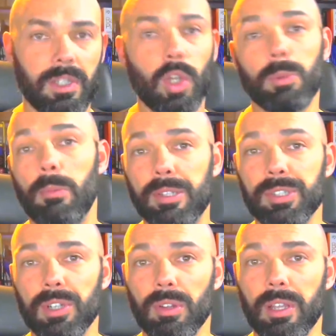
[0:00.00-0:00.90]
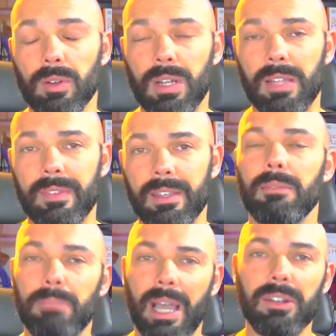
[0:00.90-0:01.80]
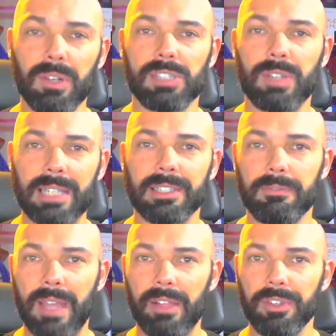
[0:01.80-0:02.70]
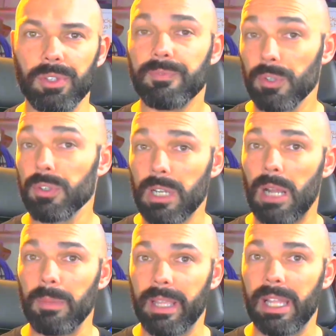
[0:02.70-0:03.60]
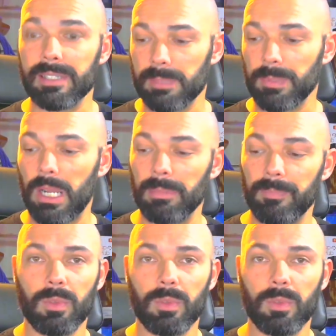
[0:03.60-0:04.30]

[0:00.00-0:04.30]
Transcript: You heard me mention earlier on that miner extracted value further complicates this problem